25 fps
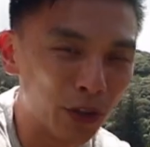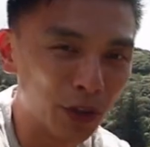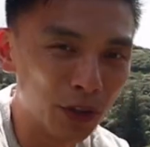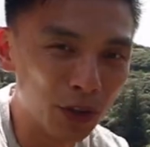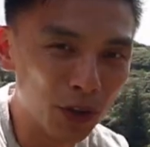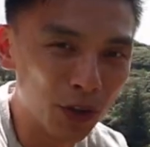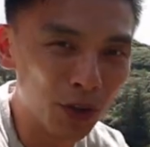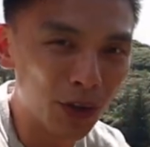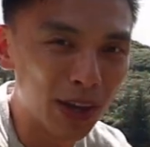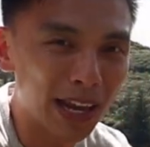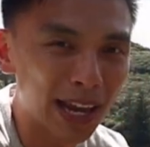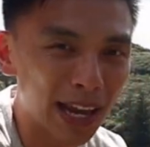you're
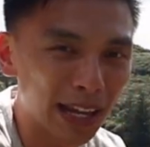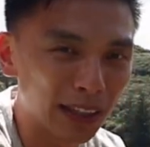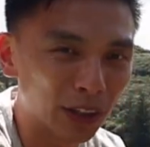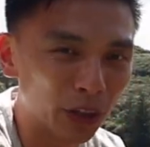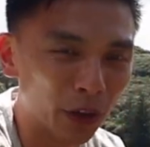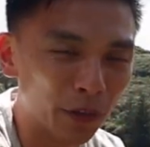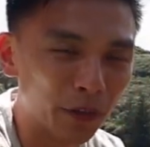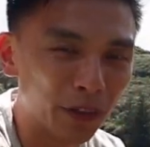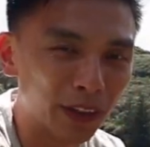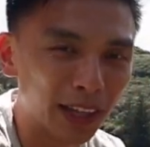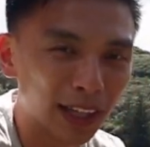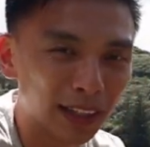new here,
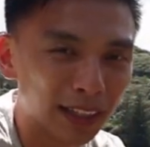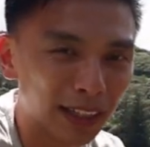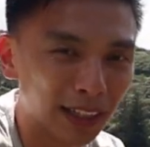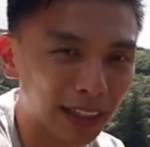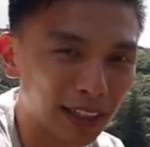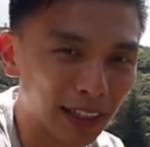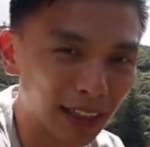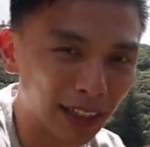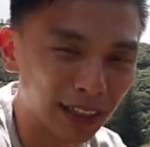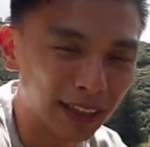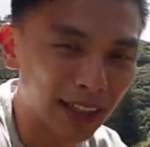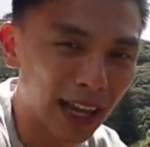don't forget to
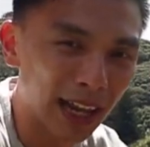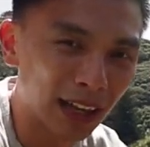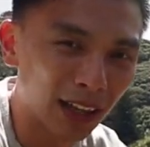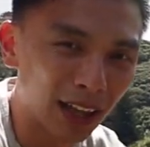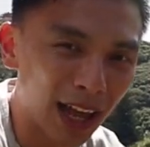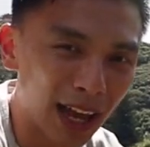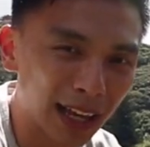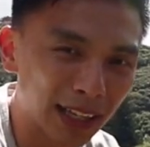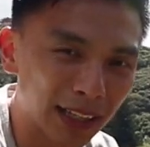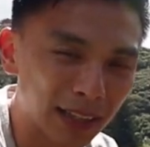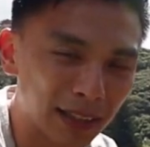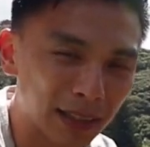click that
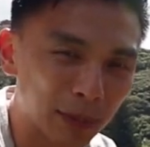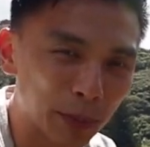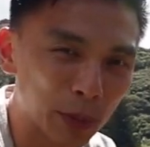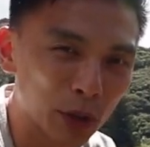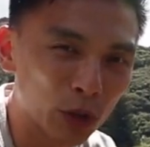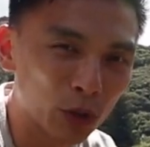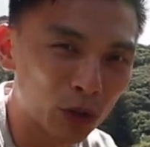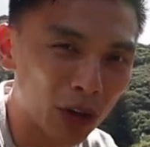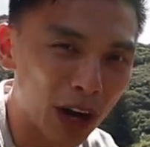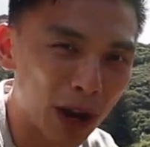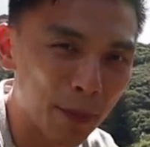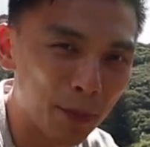like and
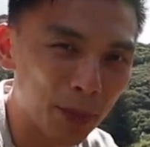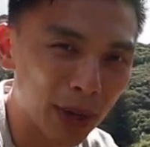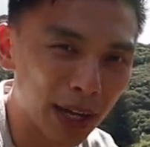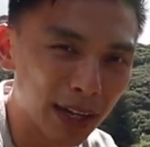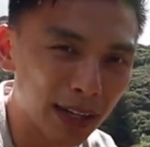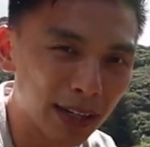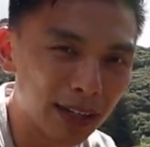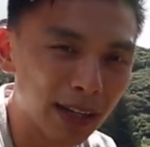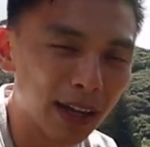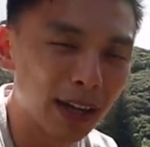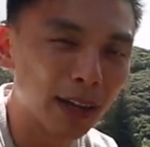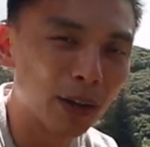subscribe
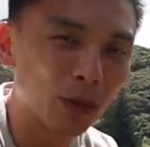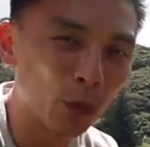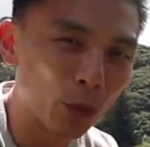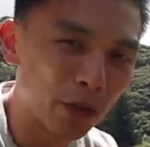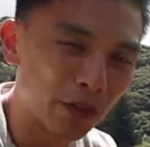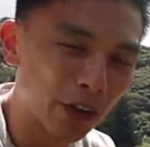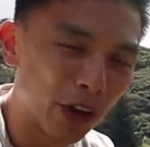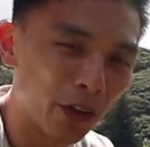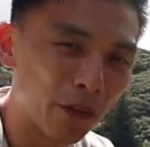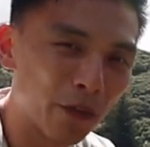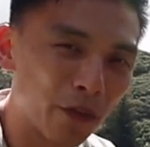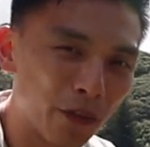button.
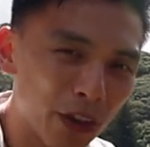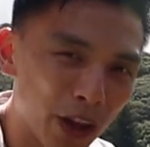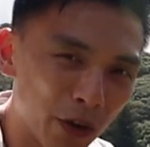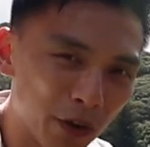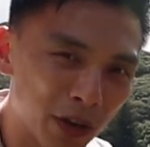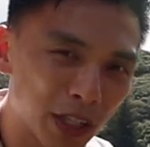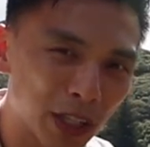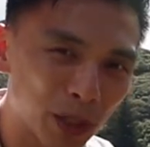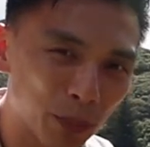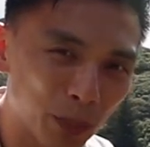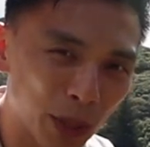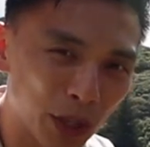We've got a
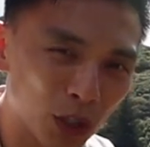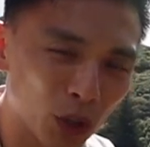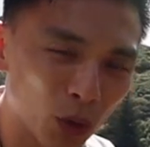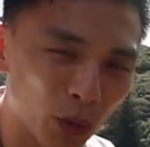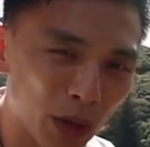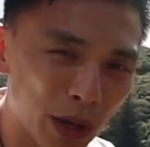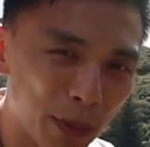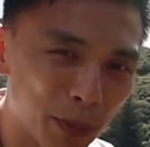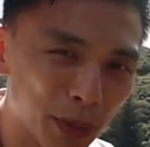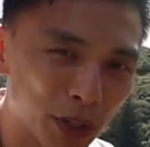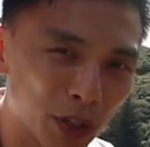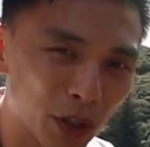very special
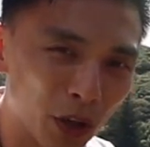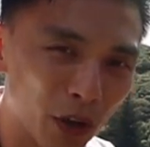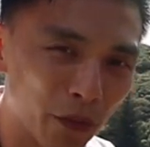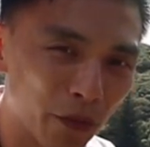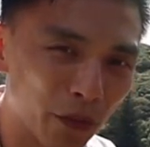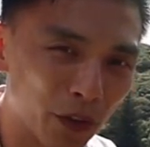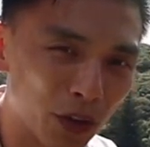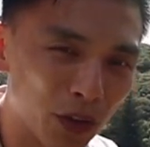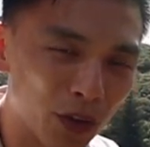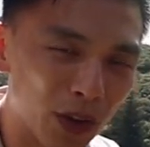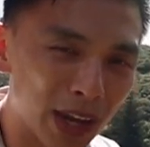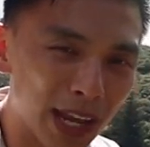episode
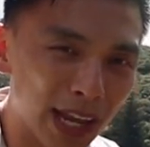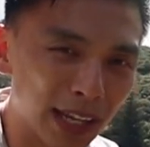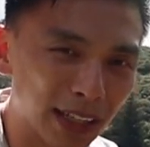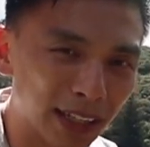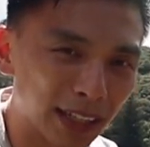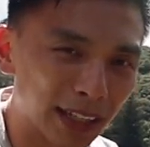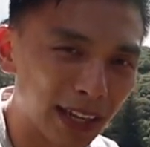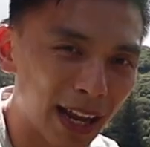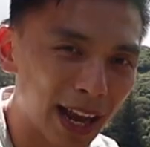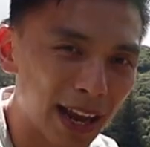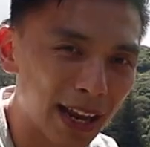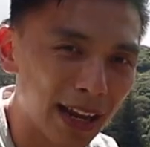for you here
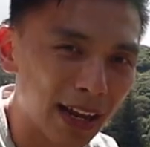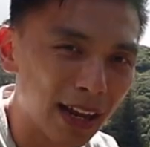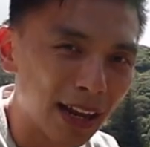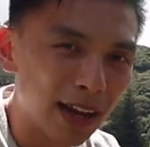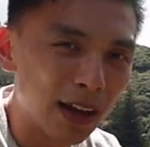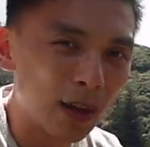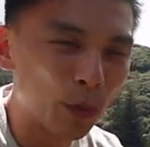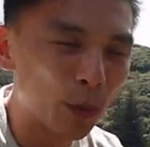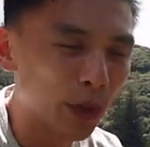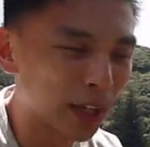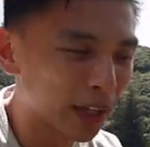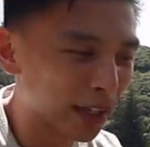today.
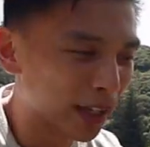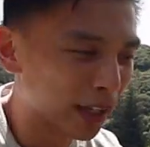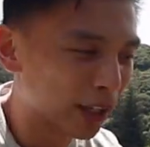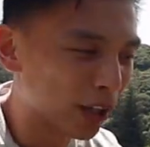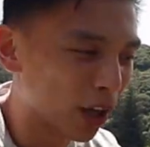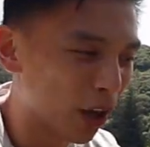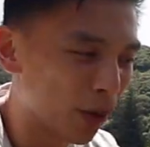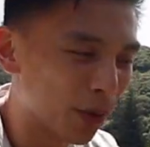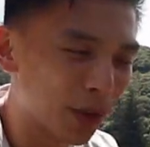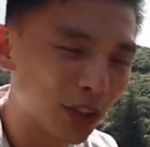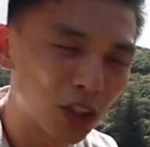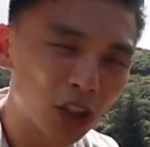We're gonna
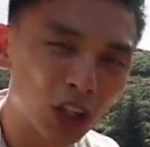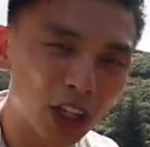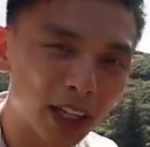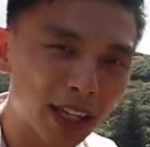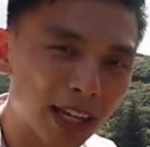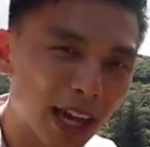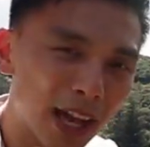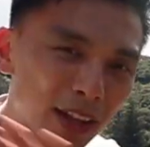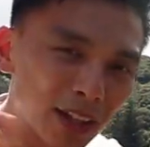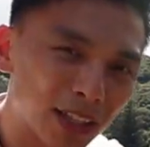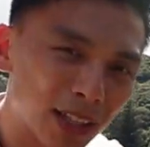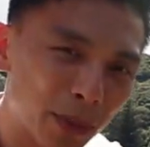go and
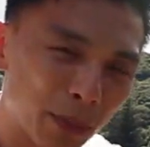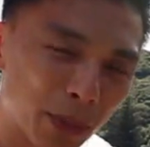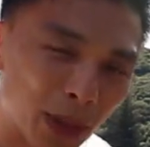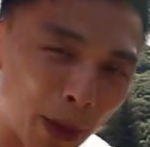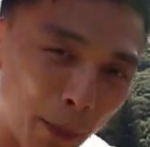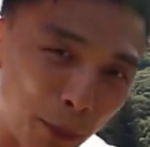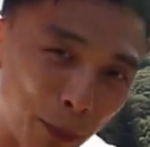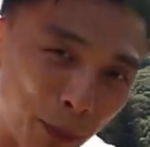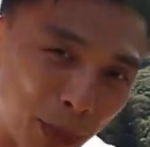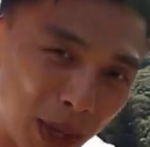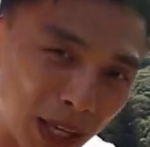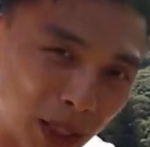check out some of the
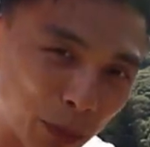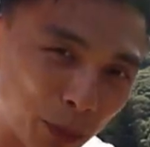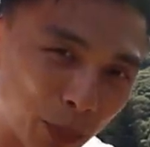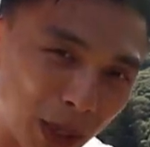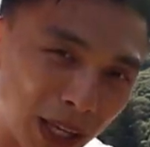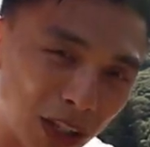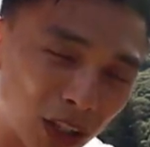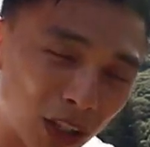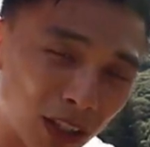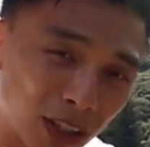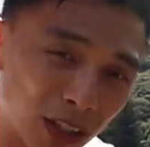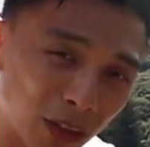best
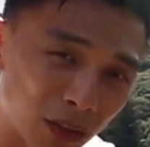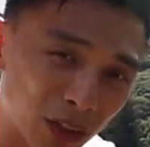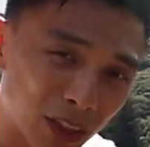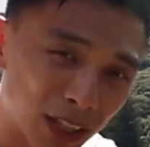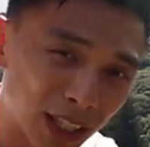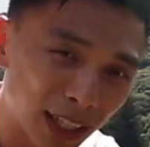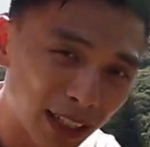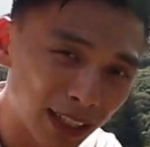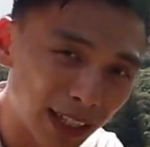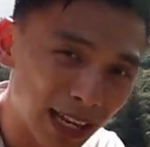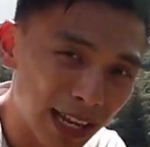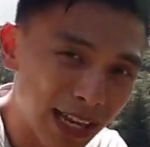beaches of
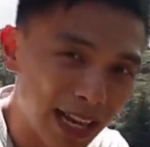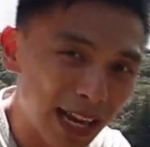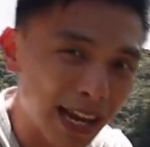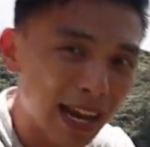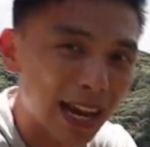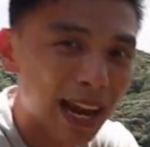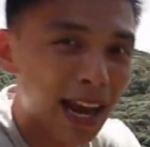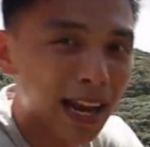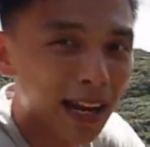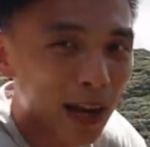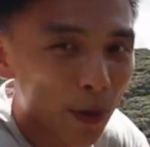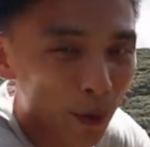Sydney,
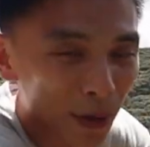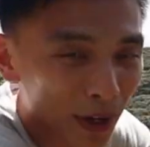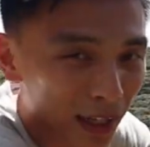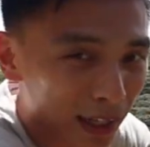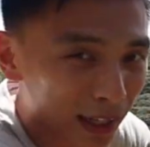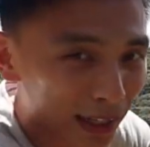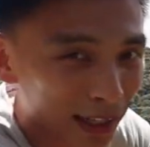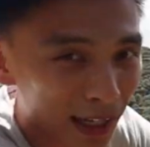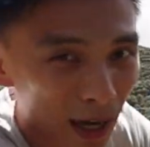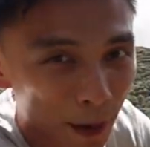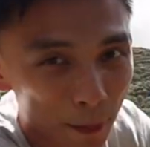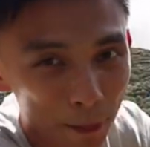and then we're
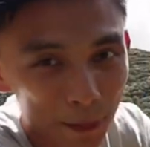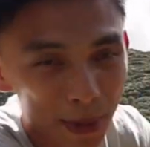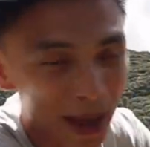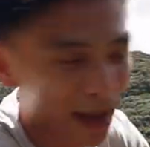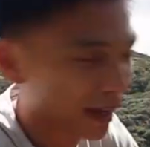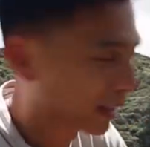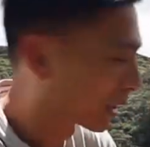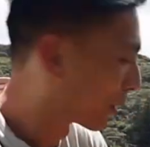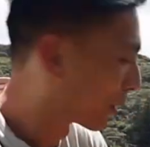gonna come back